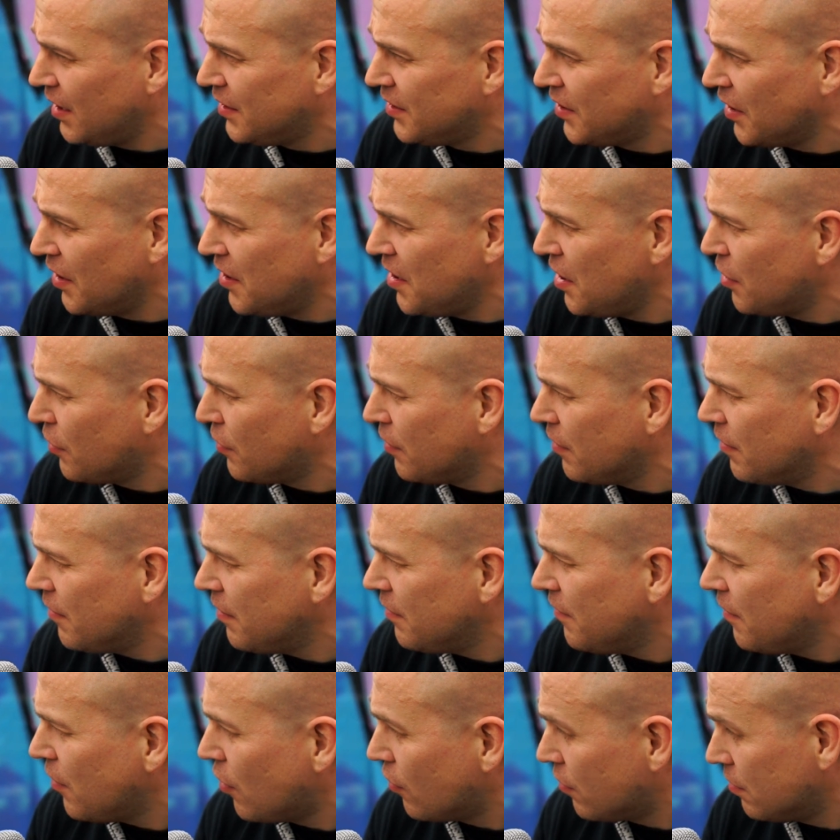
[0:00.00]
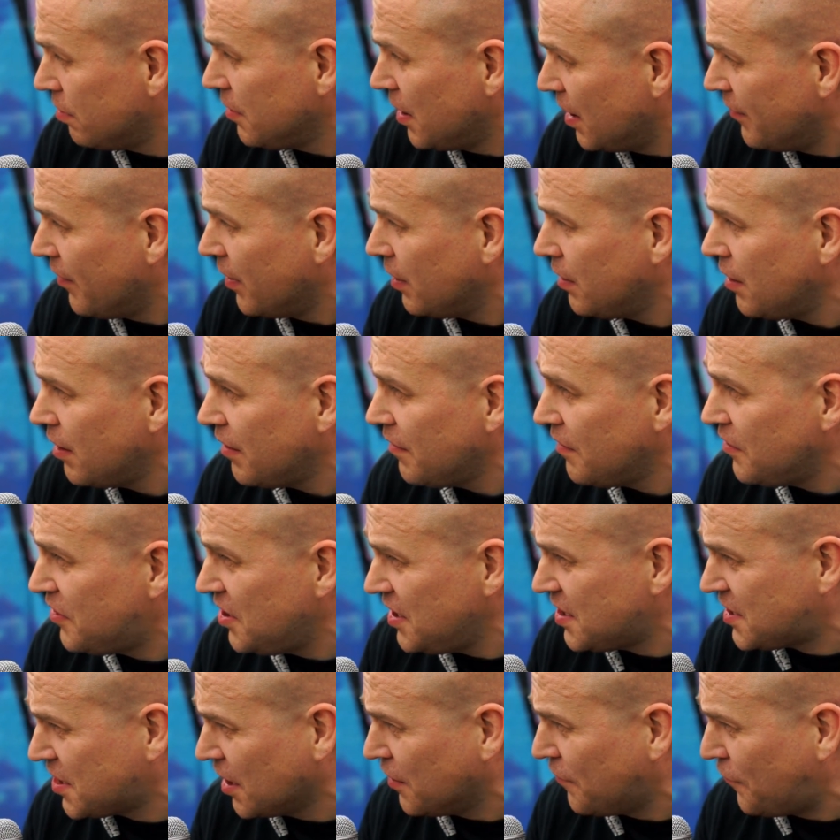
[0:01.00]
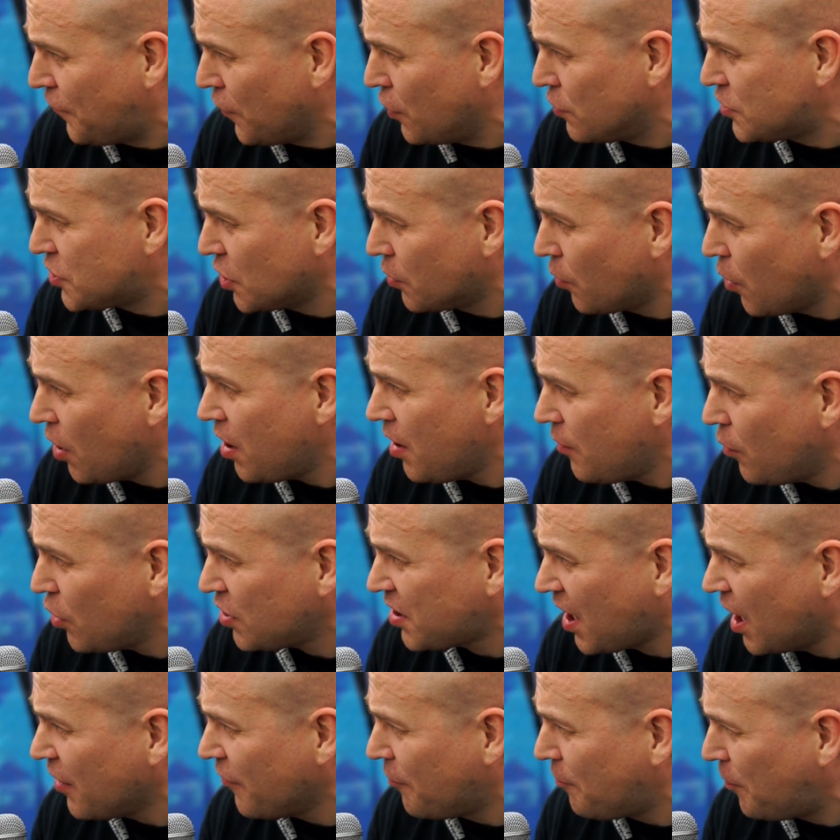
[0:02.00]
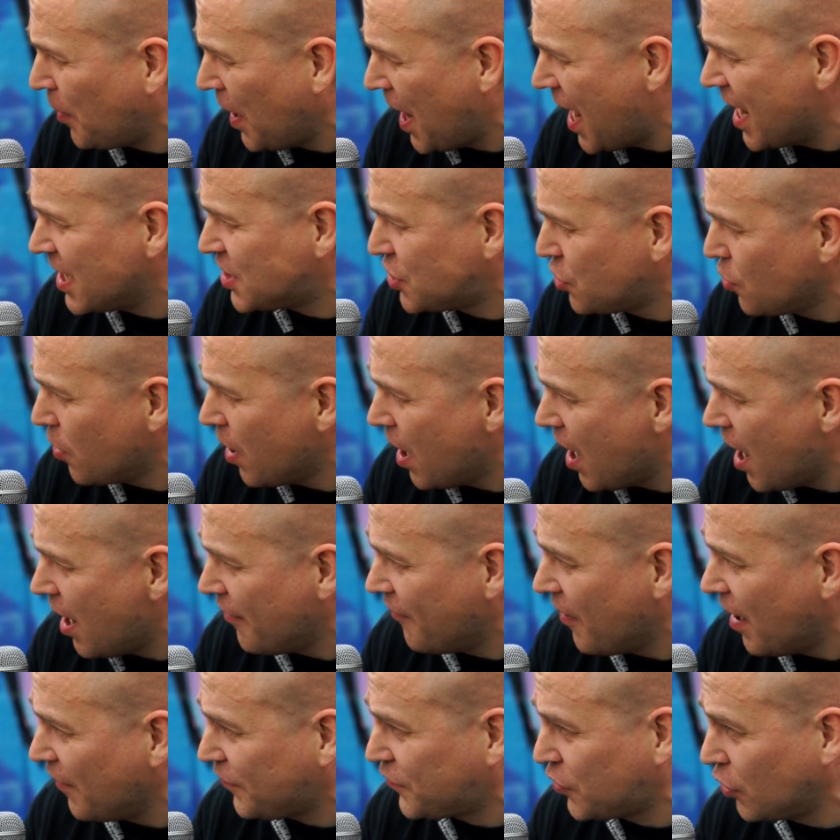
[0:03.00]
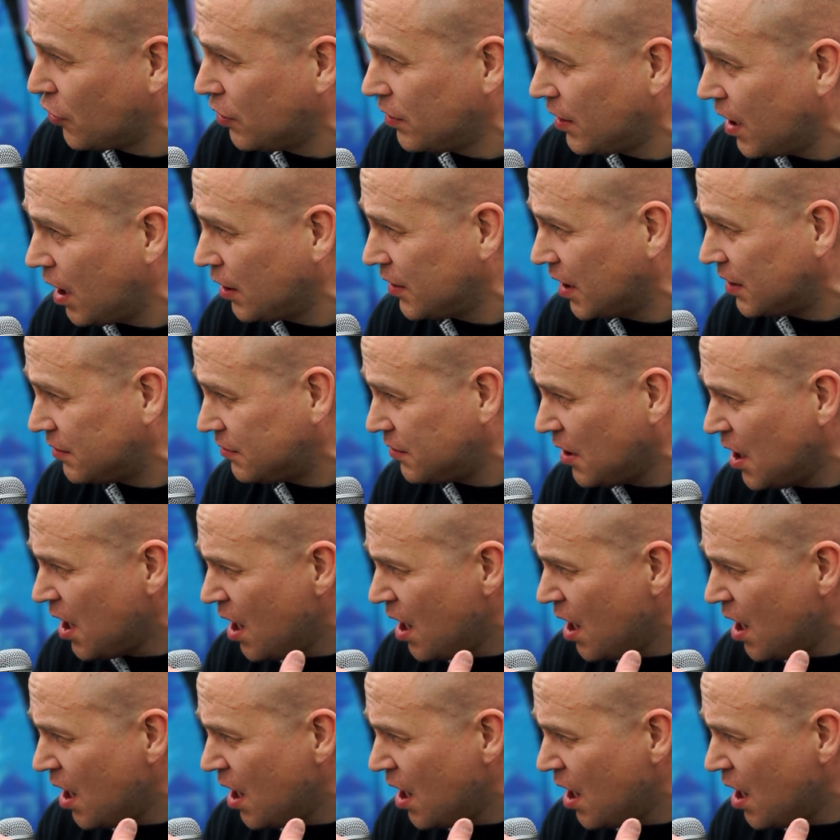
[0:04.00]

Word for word: in the near or even uh, distant future? What what kind of plans you have after now that